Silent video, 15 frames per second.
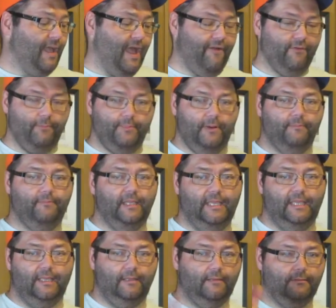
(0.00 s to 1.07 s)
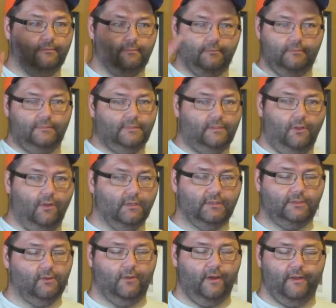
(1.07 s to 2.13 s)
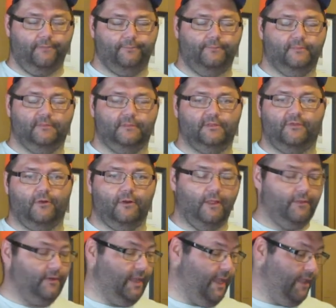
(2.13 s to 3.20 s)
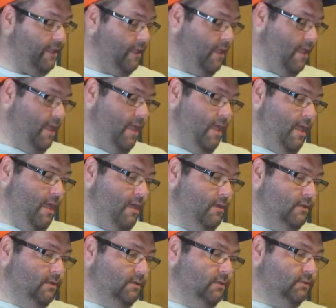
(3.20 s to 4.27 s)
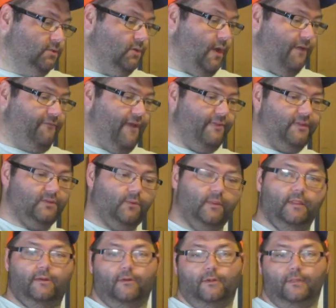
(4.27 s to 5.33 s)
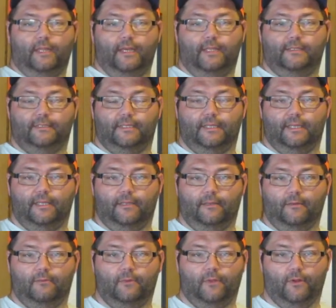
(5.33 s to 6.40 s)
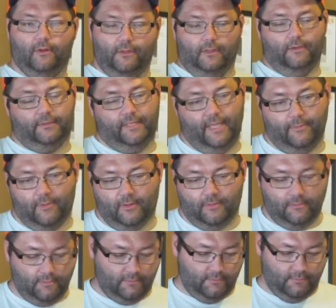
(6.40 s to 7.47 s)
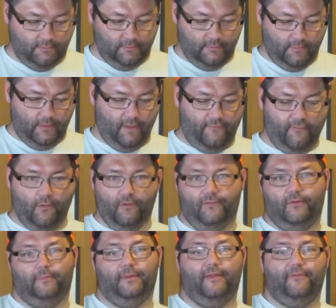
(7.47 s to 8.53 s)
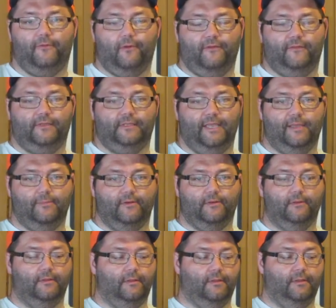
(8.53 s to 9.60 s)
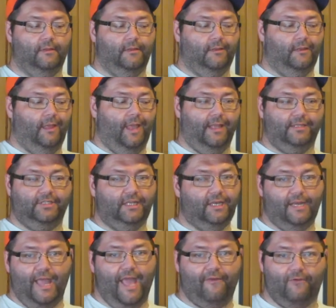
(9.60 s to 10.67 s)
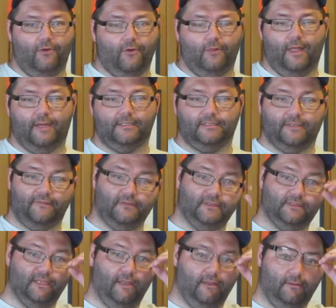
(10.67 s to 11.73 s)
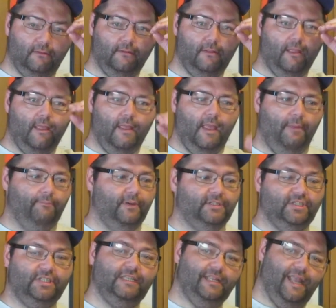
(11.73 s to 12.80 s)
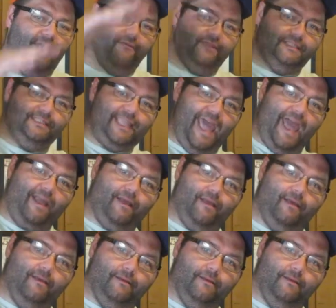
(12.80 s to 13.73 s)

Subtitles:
I have a bum knee. It's a long story. It's for another day. So I found this one little old lady sitting with her little table, a 4-foot by 4-foot table. And she didn't have a whole lot of stuff to sell, but she did have a stack